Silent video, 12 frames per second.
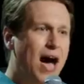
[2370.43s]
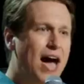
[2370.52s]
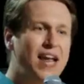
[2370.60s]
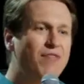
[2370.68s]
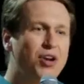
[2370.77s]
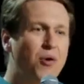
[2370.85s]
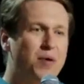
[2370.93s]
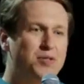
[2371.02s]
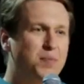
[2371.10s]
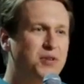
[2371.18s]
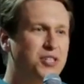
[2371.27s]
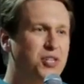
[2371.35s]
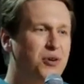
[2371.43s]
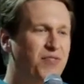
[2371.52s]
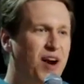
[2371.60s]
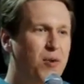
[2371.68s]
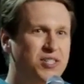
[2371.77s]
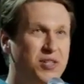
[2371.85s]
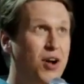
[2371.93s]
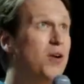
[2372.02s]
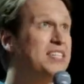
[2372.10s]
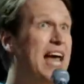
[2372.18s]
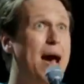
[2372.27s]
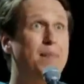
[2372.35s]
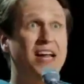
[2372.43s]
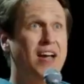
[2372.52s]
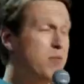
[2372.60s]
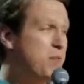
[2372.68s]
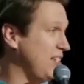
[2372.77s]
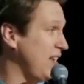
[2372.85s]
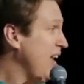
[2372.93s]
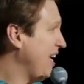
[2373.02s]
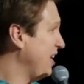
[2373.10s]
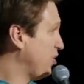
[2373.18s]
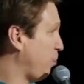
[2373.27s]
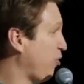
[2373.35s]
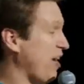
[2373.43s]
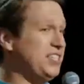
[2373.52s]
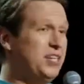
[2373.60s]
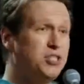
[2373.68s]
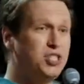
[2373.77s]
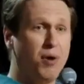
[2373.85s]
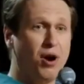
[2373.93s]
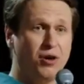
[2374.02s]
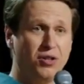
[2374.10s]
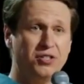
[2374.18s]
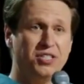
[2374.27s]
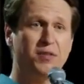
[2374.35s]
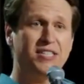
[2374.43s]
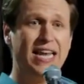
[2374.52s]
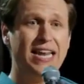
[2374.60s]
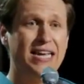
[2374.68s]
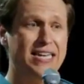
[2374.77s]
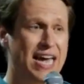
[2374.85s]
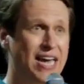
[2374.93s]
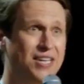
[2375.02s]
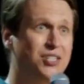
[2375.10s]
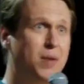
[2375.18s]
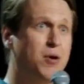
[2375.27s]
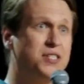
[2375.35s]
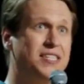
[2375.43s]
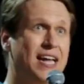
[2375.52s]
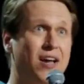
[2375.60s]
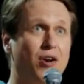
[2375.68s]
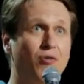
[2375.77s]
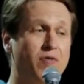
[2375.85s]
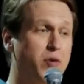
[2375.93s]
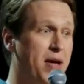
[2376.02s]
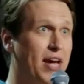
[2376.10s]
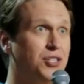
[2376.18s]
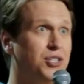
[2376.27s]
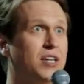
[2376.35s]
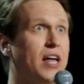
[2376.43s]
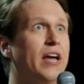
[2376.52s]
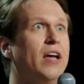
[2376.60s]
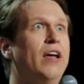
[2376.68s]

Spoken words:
never know what I'm supposed to do at fireworks. They're always happening. Everybody's kids are prancing with sparklers. Someone's getting engaged. I'm always standing on a riverbank just like...